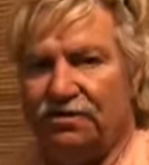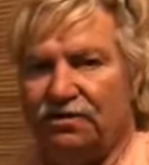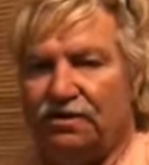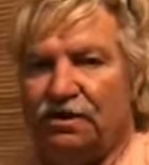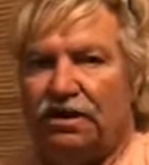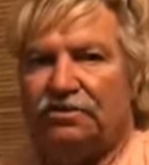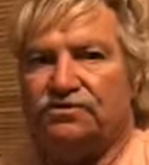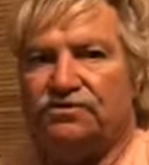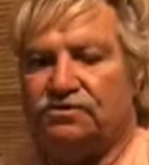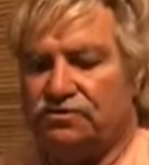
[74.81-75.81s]
And
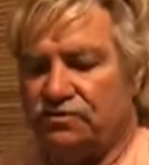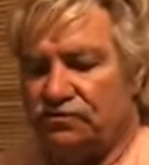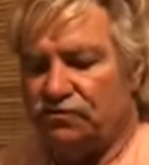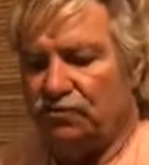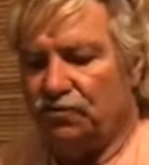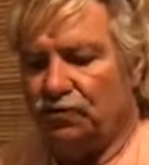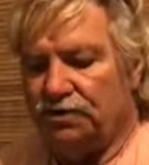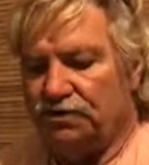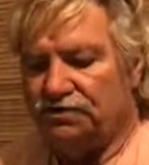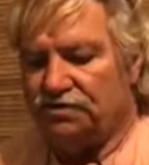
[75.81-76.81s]
so the Greeks
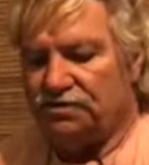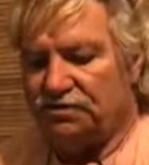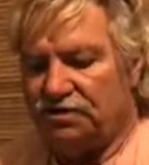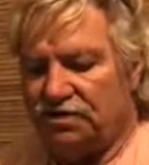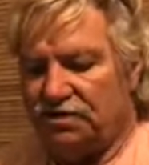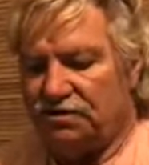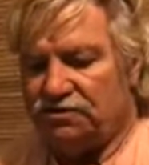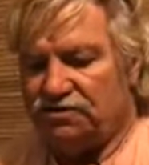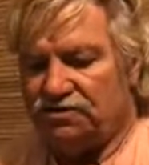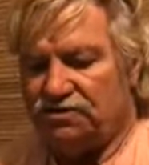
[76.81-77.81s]
and the
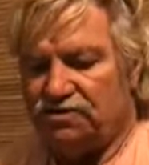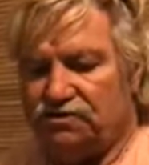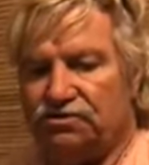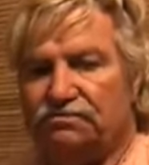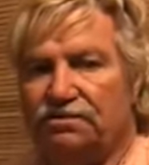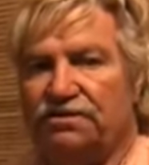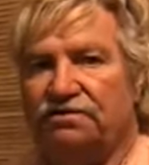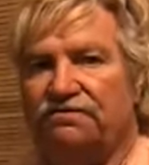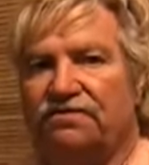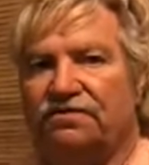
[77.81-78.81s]
ancients used to believe
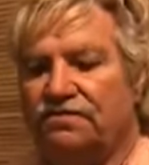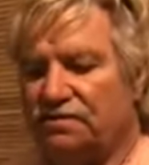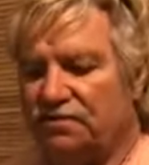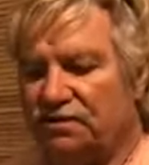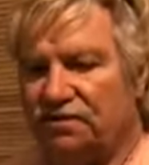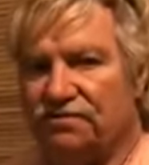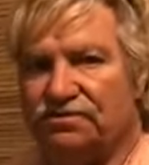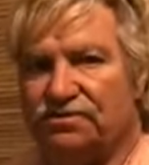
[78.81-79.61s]
that the Lynx